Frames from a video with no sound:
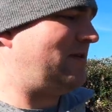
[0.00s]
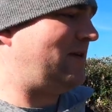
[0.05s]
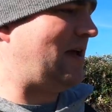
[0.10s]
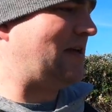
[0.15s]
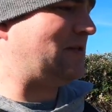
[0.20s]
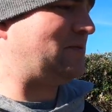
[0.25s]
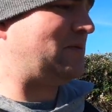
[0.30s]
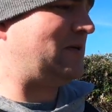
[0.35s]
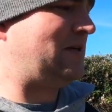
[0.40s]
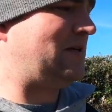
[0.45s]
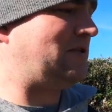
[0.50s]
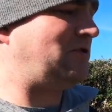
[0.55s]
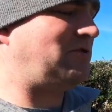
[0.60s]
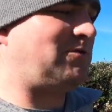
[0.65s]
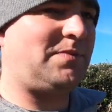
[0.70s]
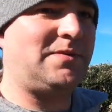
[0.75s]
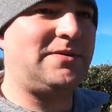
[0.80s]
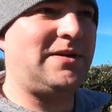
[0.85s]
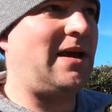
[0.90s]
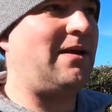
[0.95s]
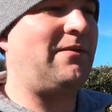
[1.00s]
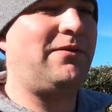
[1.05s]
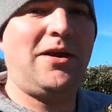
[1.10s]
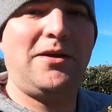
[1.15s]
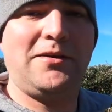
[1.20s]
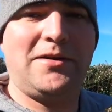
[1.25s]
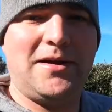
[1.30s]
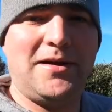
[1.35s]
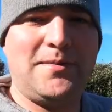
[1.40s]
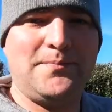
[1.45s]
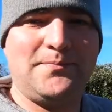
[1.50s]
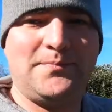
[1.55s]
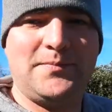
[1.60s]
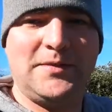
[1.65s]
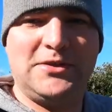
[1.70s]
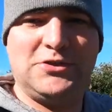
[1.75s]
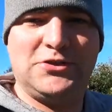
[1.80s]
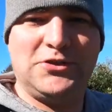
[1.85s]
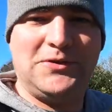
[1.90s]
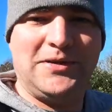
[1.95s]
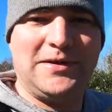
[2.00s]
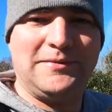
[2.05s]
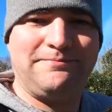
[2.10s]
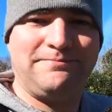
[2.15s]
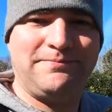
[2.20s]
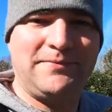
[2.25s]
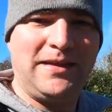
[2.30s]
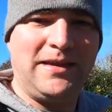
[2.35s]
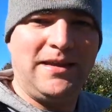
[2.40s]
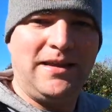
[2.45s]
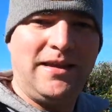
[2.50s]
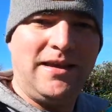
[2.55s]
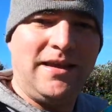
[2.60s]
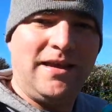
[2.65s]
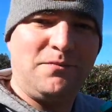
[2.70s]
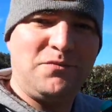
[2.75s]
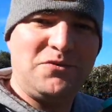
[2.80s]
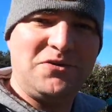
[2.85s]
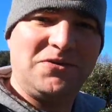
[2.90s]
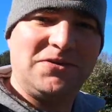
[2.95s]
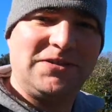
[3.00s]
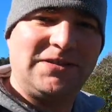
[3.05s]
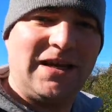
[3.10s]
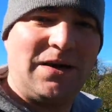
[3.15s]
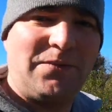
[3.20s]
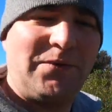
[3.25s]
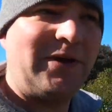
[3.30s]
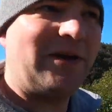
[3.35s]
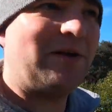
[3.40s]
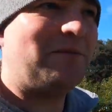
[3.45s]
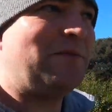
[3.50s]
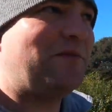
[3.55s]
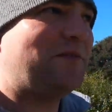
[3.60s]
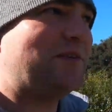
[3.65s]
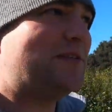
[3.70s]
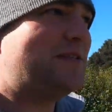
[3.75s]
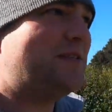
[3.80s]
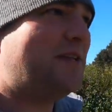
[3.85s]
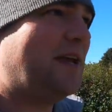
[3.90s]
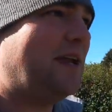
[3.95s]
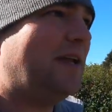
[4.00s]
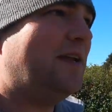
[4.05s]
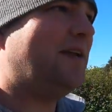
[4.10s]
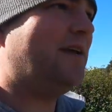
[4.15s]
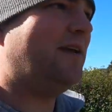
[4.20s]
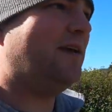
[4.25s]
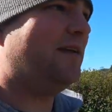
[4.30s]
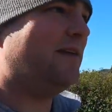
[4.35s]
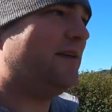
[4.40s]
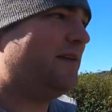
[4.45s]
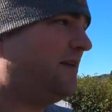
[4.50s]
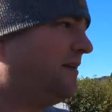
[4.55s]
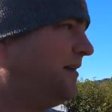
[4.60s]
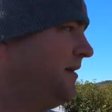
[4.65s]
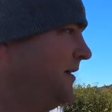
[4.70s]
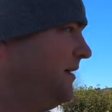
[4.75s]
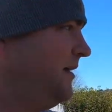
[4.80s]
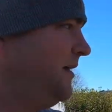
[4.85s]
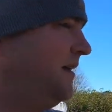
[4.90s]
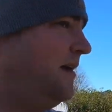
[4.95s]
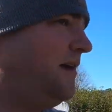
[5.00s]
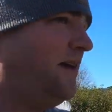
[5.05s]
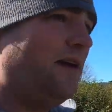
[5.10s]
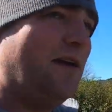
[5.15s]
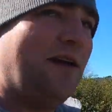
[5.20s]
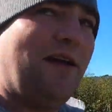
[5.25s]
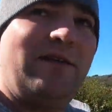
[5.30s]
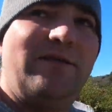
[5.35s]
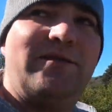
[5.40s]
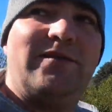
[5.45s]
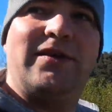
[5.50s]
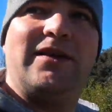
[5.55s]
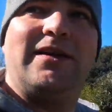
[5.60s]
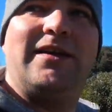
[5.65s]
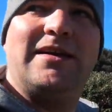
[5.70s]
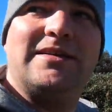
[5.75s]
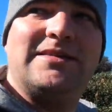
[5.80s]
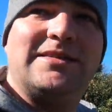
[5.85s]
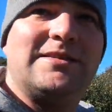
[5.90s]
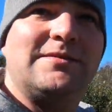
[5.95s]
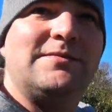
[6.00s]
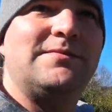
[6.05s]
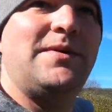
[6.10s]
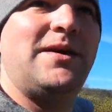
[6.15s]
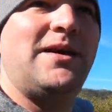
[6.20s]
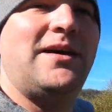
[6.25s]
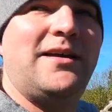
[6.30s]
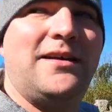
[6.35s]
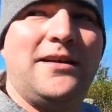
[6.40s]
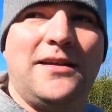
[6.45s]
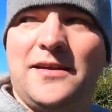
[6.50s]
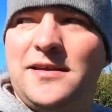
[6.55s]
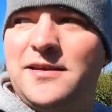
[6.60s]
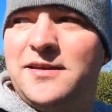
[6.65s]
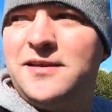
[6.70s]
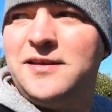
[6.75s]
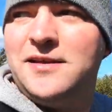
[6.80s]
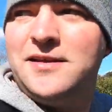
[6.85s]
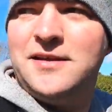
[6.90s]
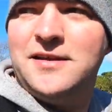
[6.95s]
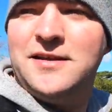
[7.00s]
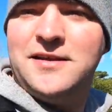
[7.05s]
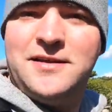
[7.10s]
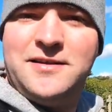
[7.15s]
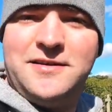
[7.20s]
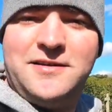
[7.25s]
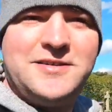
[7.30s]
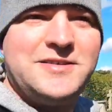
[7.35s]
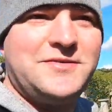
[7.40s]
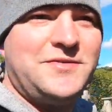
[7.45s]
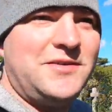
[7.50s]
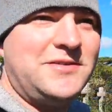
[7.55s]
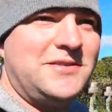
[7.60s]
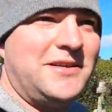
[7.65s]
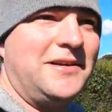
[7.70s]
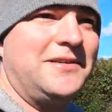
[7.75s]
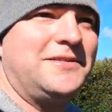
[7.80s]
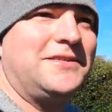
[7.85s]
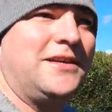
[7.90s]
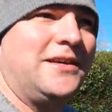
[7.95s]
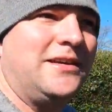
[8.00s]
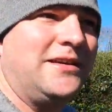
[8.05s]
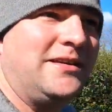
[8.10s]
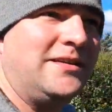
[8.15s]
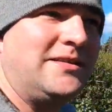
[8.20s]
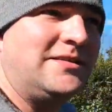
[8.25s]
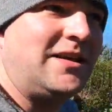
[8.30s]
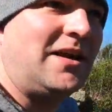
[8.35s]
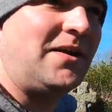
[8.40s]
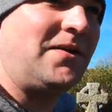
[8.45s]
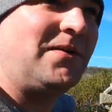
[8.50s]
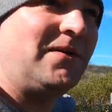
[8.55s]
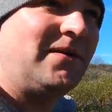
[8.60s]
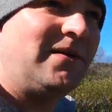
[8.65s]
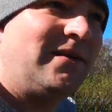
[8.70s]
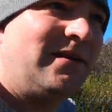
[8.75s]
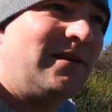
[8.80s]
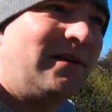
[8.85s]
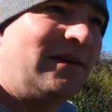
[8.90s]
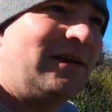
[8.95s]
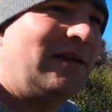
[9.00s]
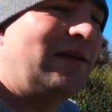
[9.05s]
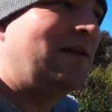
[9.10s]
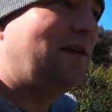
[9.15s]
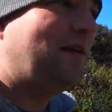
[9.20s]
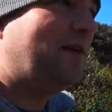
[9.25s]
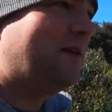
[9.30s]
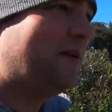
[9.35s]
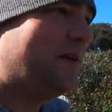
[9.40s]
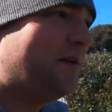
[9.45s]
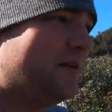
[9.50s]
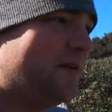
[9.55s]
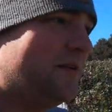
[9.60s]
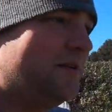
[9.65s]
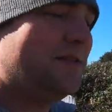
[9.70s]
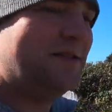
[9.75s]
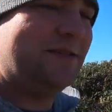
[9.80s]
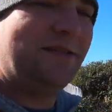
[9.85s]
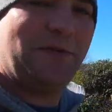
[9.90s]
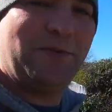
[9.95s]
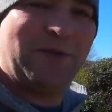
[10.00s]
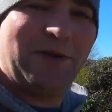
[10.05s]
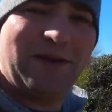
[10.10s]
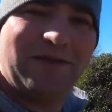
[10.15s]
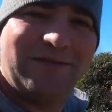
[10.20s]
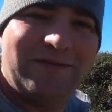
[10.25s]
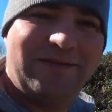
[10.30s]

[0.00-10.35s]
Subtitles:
as we strip it down, load it up and shoot it, and we'll see how we get on with it today, and hopefully get some nice photos. So see how we go.